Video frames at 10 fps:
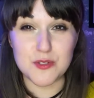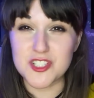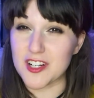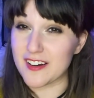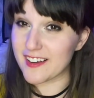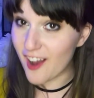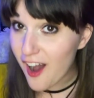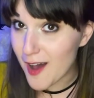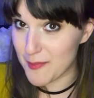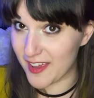you share in
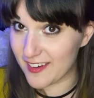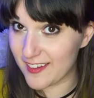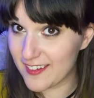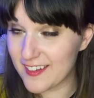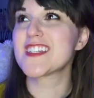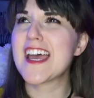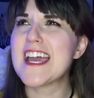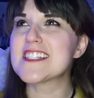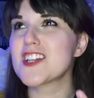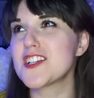common.
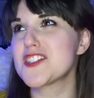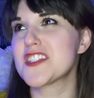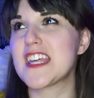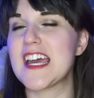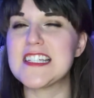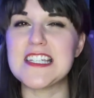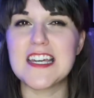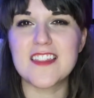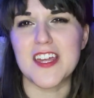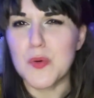It's not just the idea that,